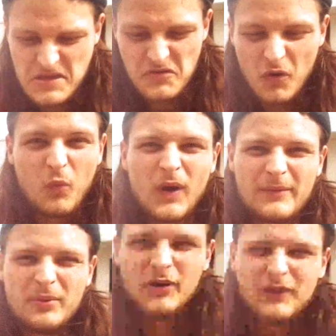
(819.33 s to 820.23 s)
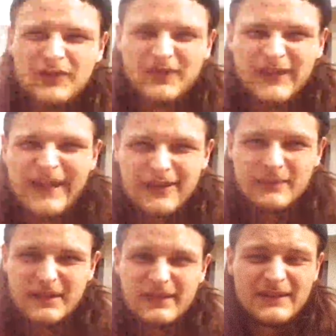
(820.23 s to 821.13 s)
and not one person is
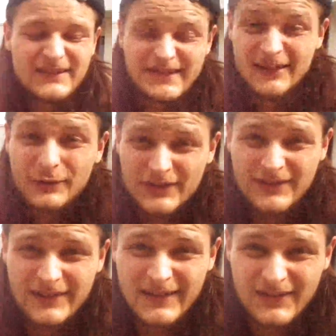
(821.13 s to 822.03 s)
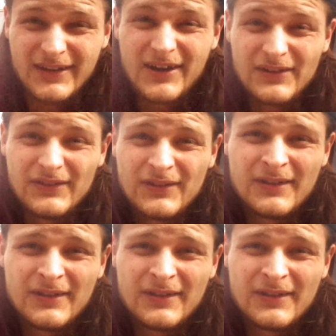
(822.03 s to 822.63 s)
taking me seriously as an artist.